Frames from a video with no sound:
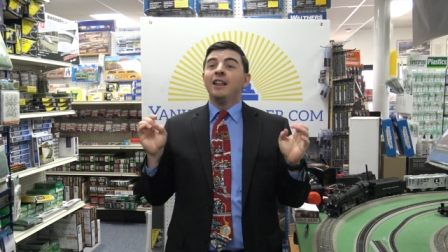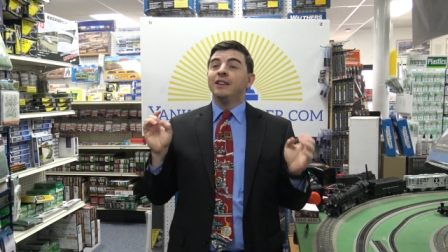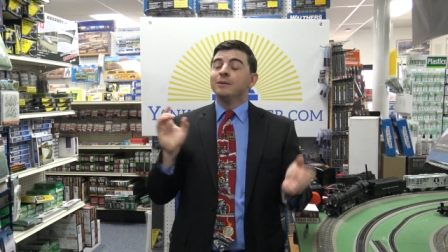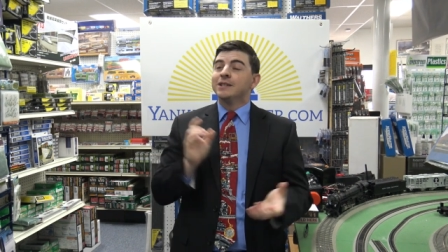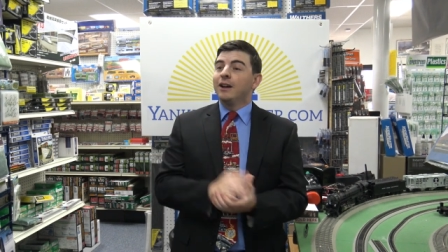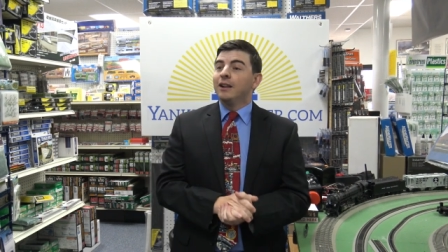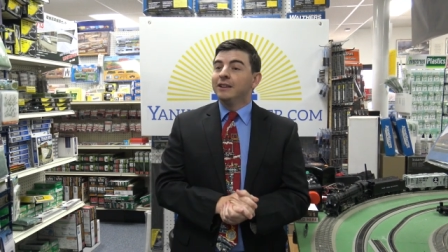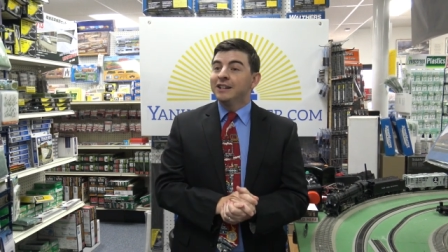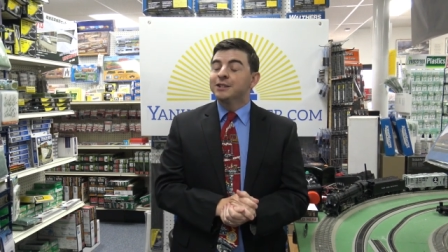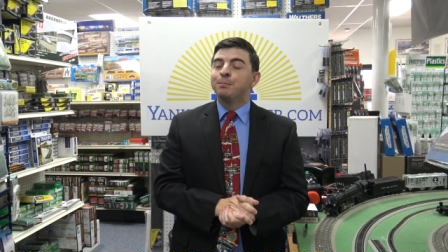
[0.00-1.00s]
there was a
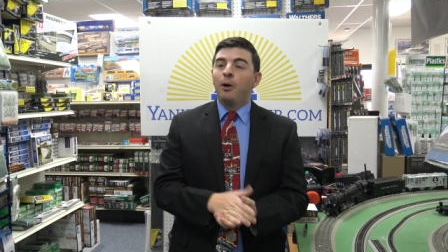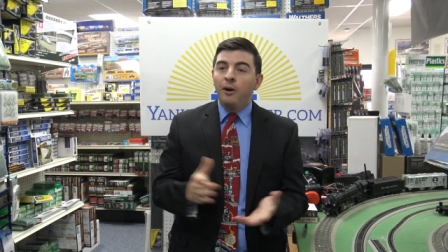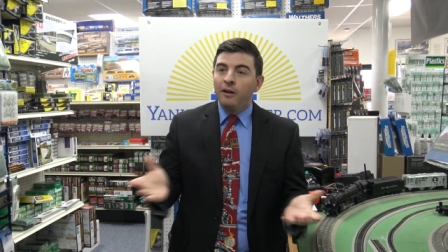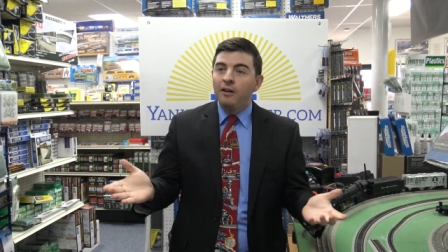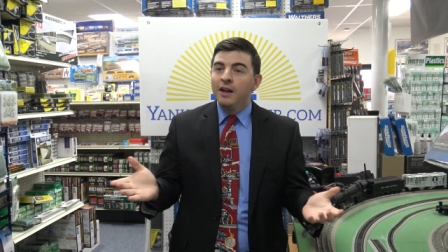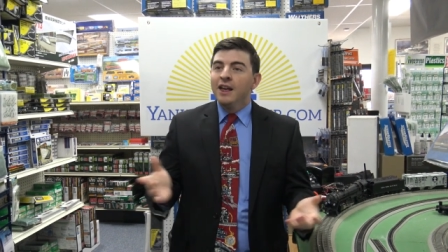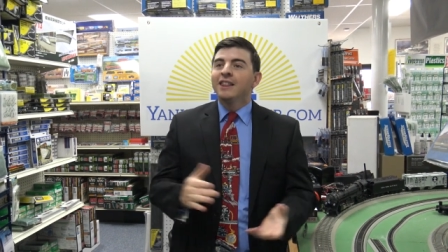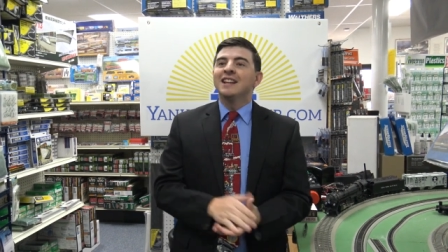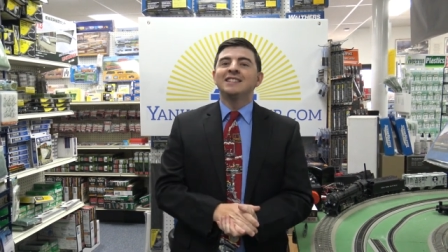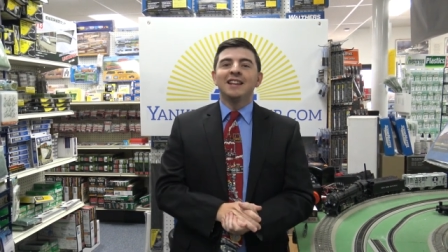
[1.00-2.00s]
latest poll
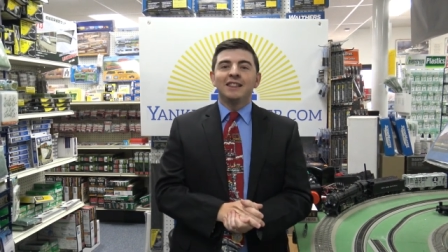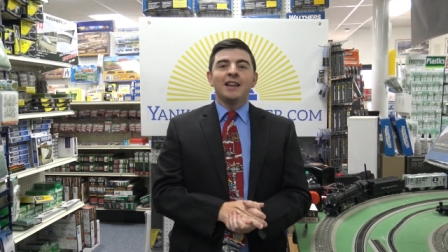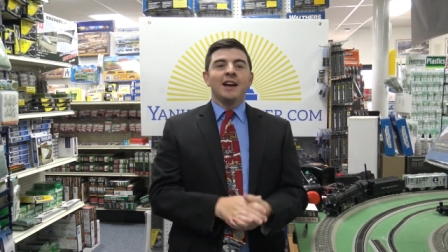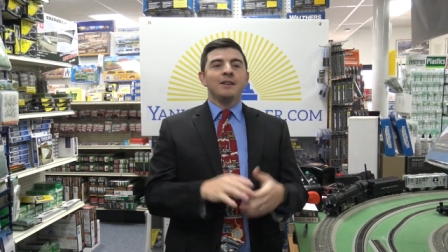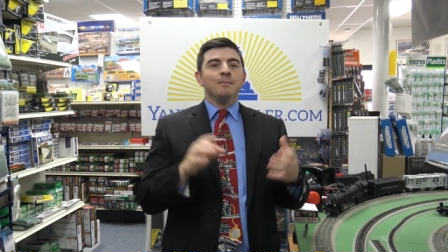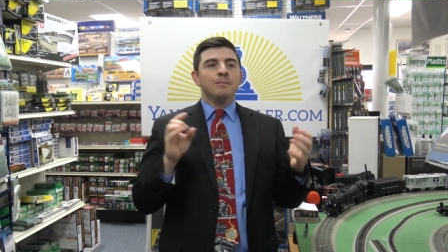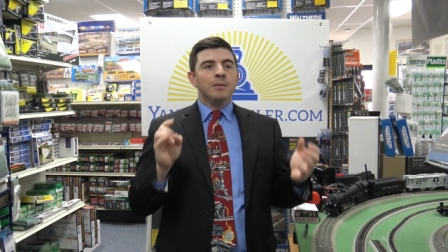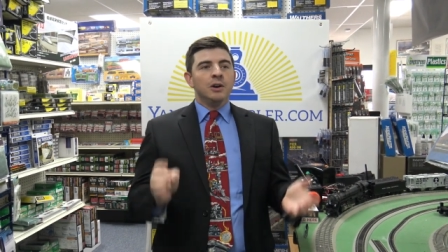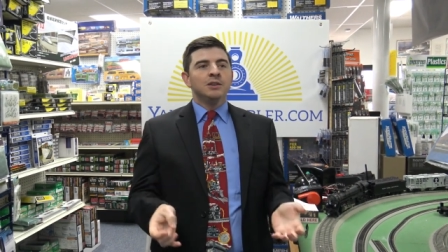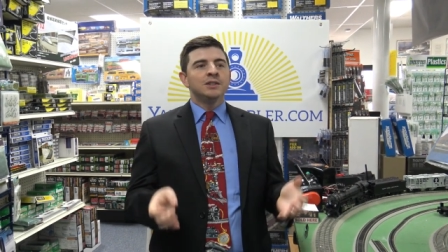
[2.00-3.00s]
that said that
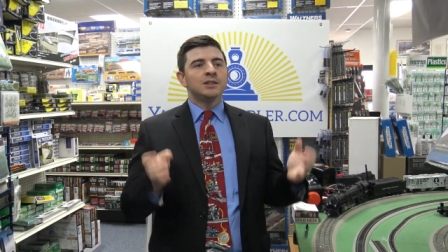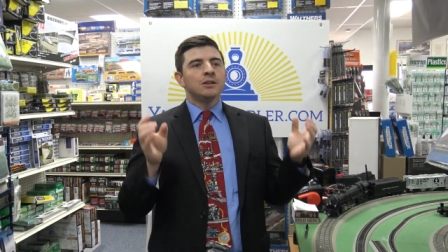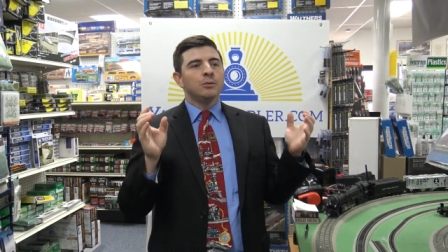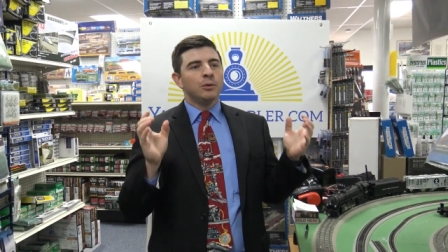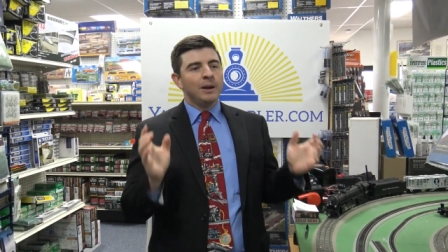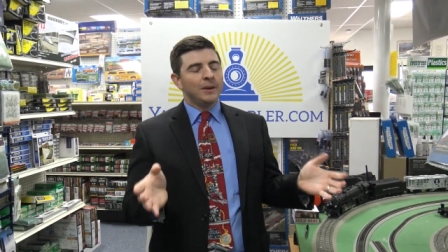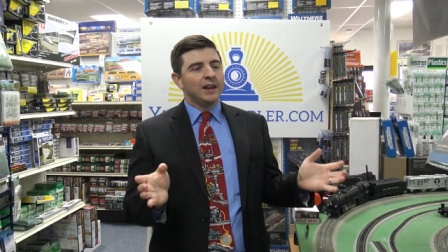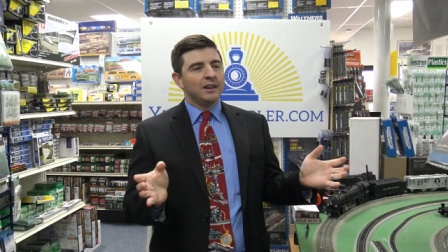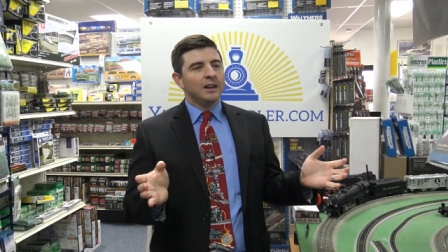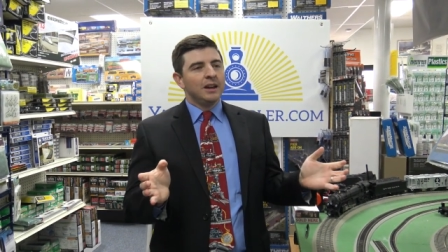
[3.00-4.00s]
most
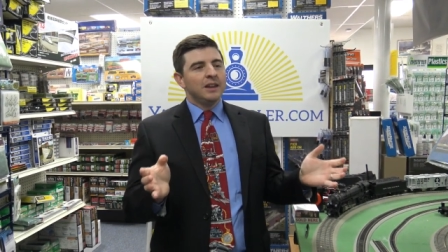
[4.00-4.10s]
women